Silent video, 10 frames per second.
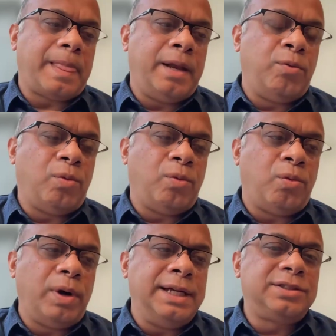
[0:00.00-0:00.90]
And
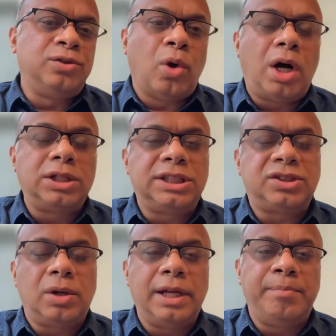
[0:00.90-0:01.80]
it's not
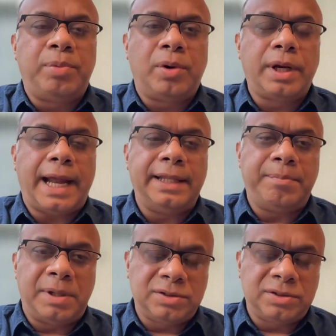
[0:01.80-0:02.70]
just only important at the
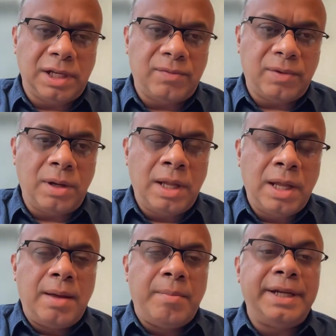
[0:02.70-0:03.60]
personal level,
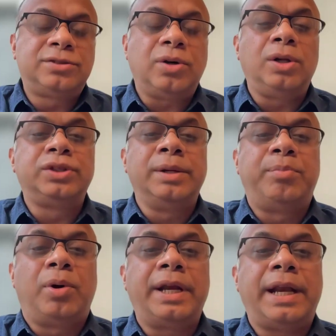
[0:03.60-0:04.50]
but it's also
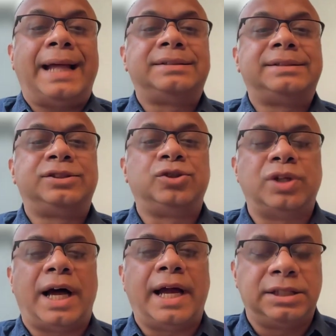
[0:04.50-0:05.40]
important as the
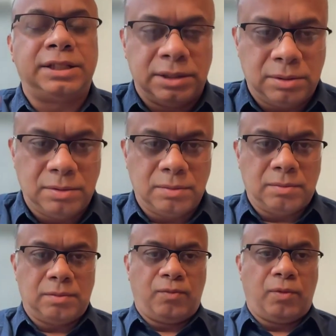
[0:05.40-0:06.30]
society
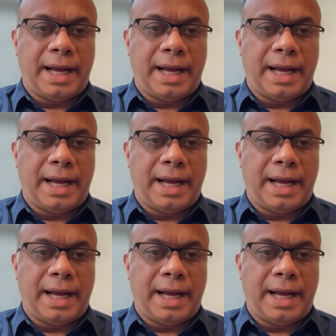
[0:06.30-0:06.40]
for